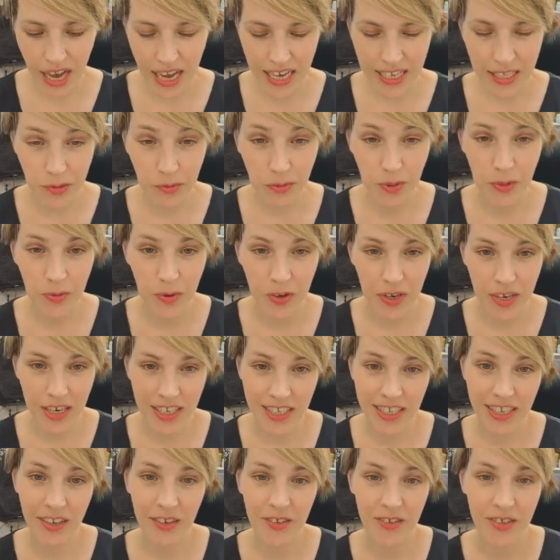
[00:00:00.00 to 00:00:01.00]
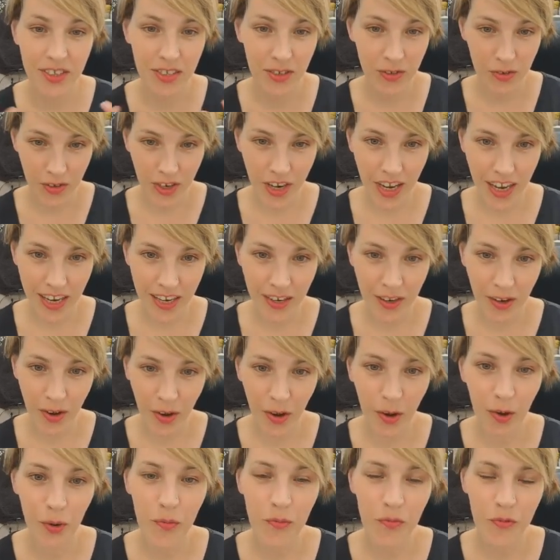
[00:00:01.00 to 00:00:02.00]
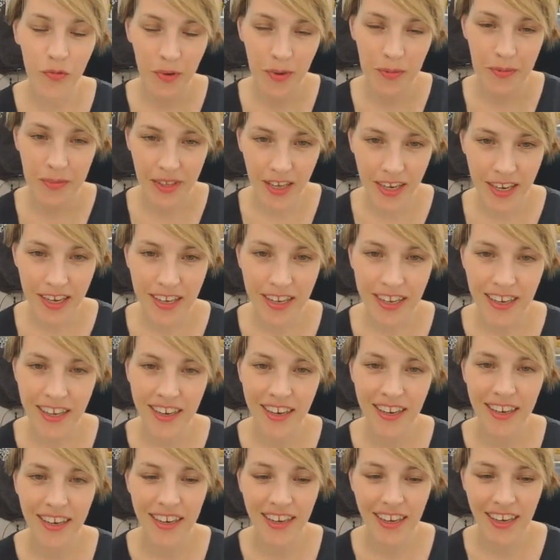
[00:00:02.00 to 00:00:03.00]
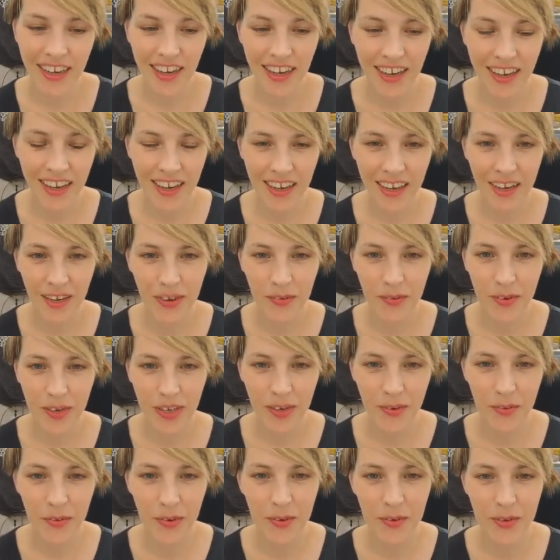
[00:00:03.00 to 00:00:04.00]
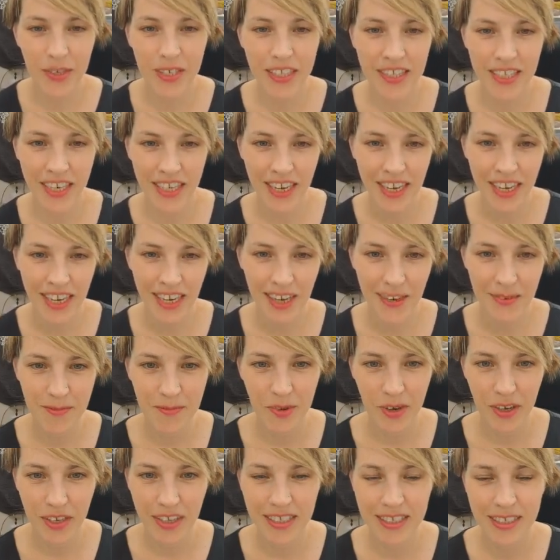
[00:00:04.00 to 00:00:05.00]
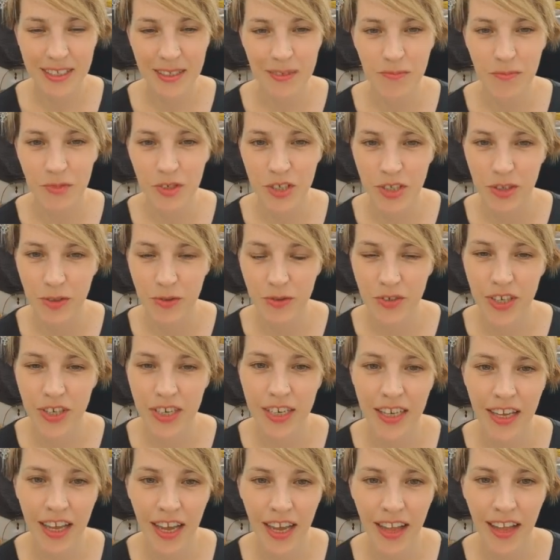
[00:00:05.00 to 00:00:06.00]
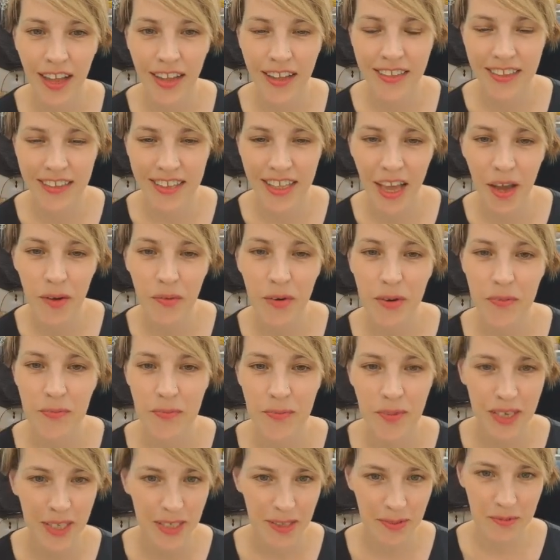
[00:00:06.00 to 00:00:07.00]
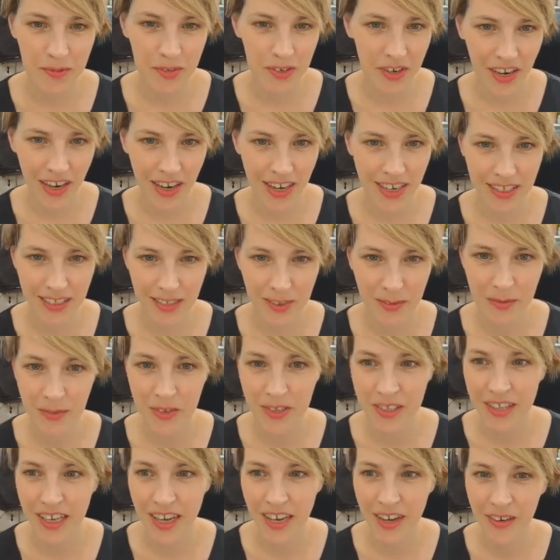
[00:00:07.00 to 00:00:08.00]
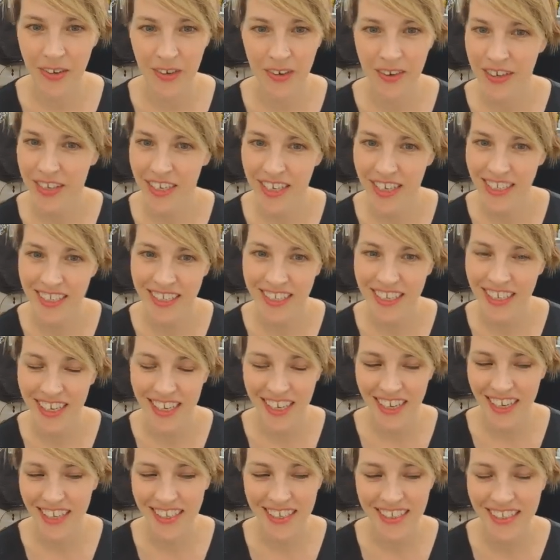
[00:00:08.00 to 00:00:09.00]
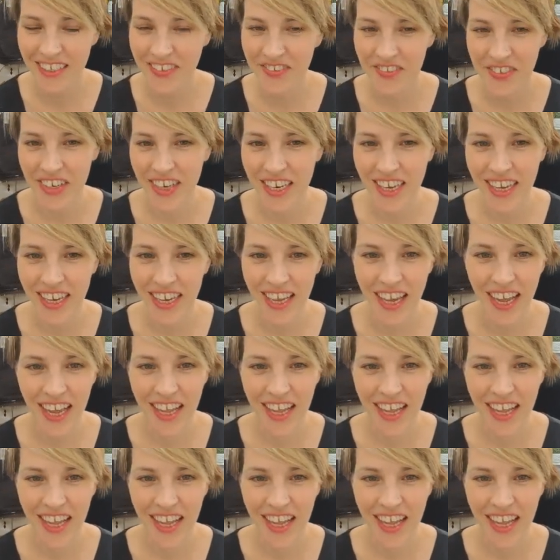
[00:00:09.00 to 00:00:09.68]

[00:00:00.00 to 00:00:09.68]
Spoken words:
As we were knitting on the train home from London, we were sitting amongst some children and they were mesmerized with our knitting activity,